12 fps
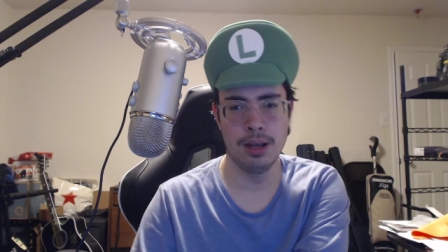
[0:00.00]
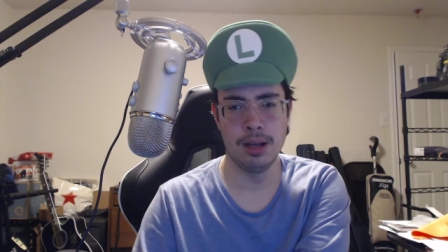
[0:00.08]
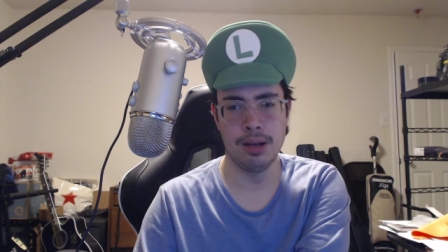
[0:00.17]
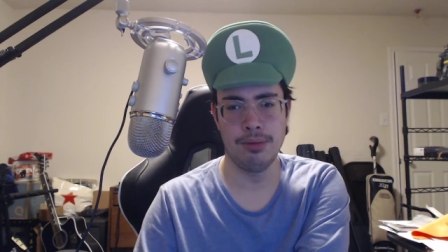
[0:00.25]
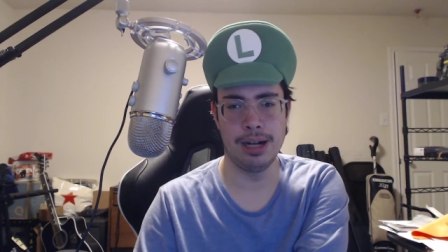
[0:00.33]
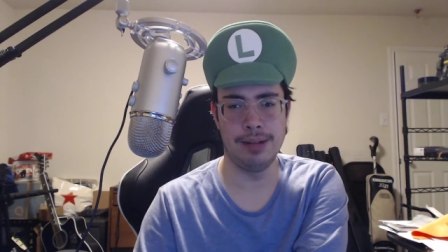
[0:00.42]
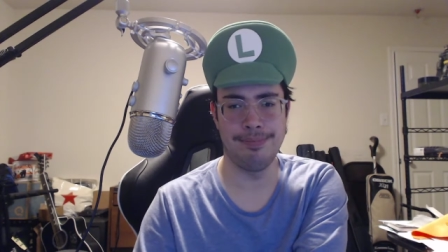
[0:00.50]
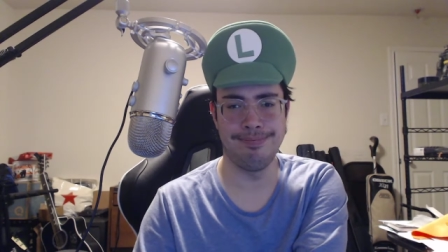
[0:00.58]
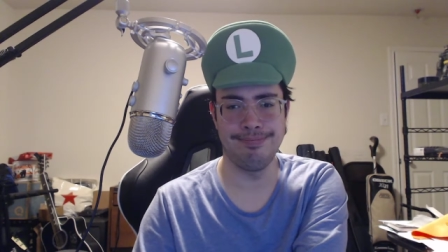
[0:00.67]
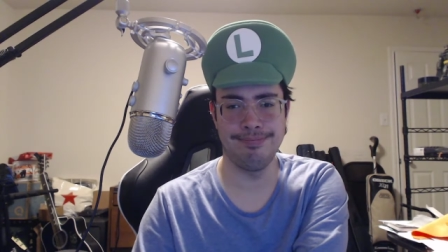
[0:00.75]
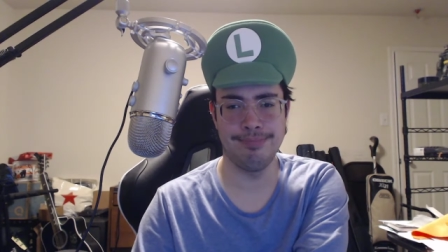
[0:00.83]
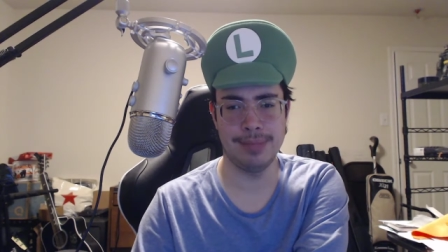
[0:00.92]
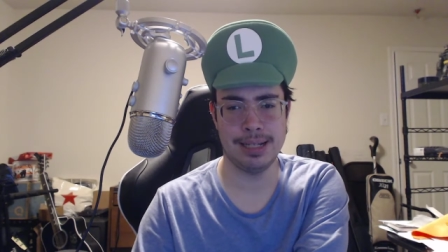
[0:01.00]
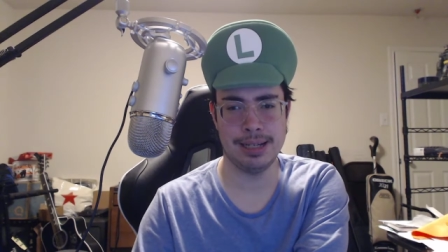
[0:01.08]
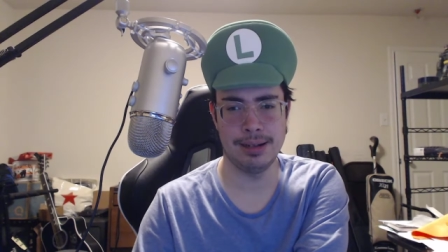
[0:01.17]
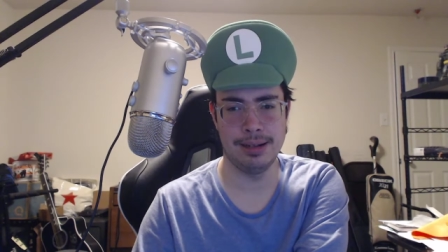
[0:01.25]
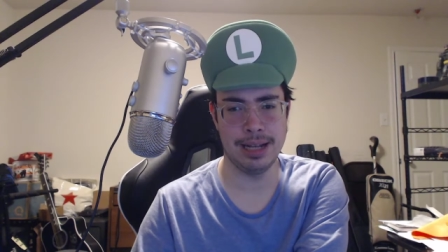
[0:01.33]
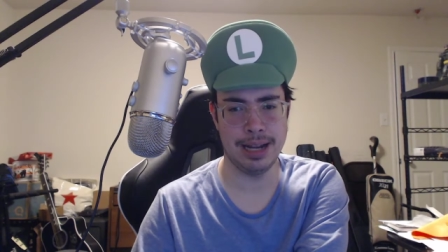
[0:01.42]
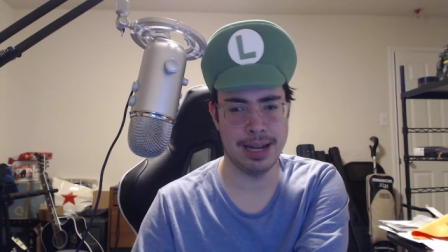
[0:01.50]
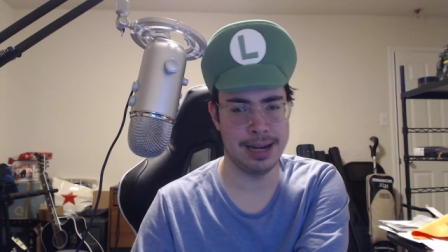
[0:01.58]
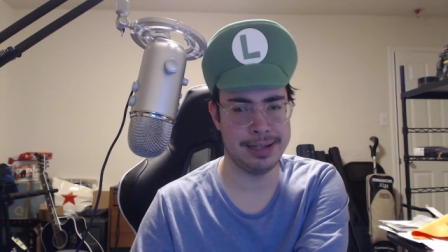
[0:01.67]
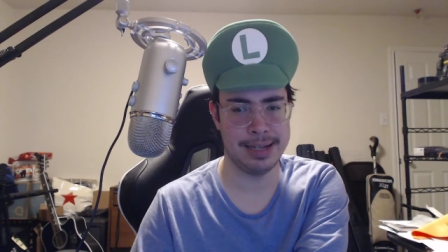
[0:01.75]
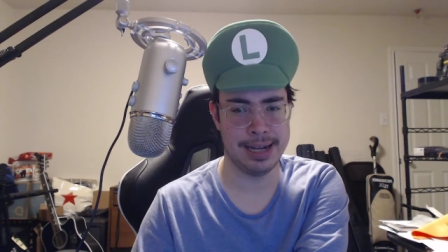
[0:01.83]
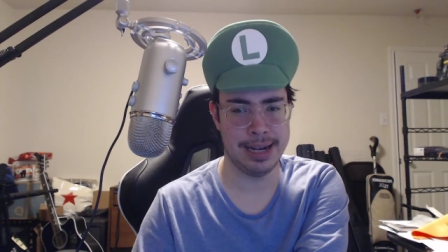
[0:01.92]
Well, that's all I got to
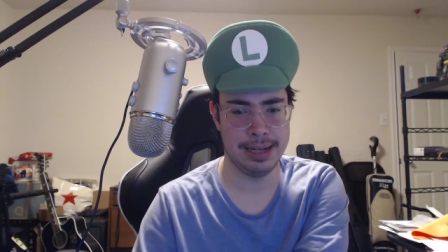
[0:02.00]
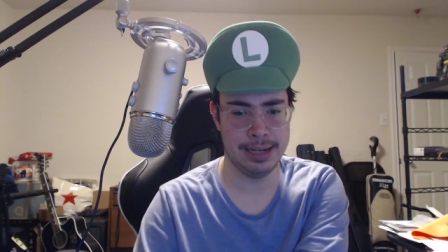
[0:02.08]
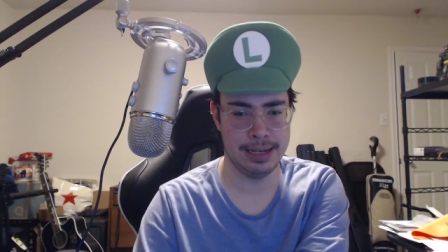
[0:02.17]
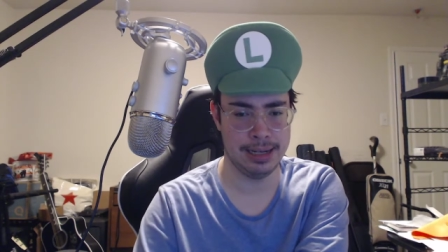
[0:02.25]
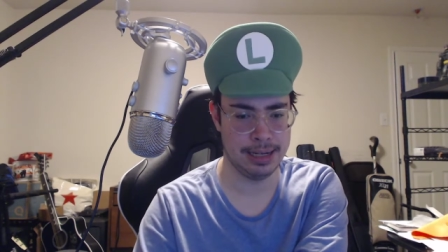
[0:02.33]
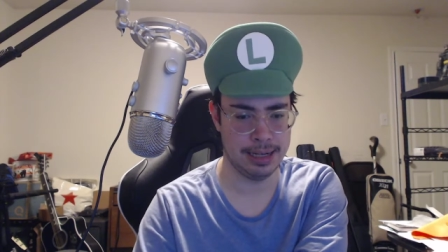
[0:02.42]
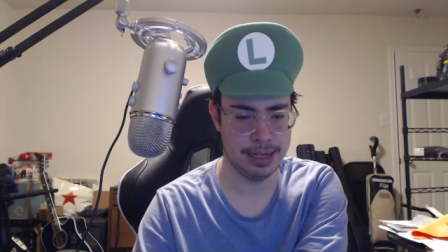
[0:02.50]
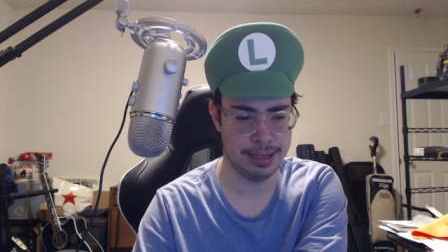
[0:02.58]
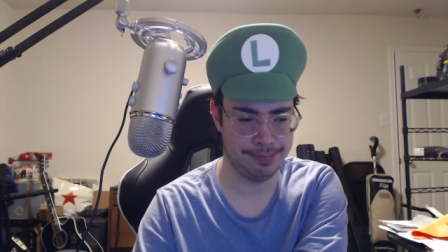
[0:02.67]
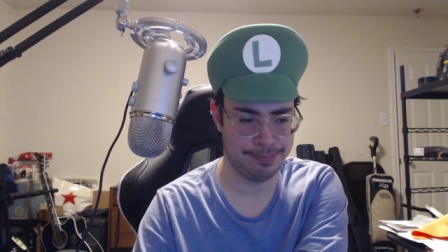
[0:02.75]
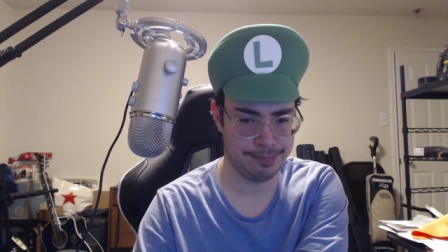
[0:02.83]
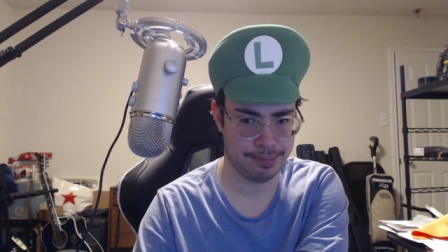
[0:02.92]
say. Uh,